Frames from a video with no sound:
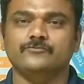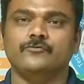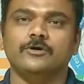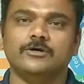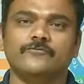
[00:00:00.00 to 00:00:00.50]

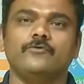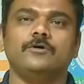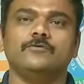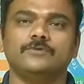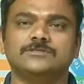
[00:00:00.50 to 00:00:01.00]

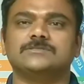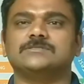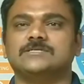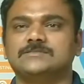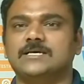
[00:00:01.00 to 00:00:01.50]
Waterfall
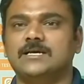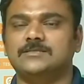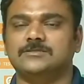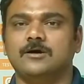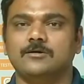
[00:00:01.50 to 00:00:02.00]
versus agile
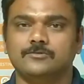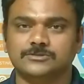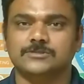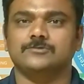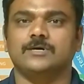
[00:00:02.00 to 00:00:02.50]
is a wrong
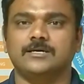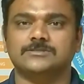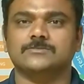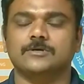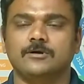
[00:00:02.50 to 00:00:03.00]
question to ask,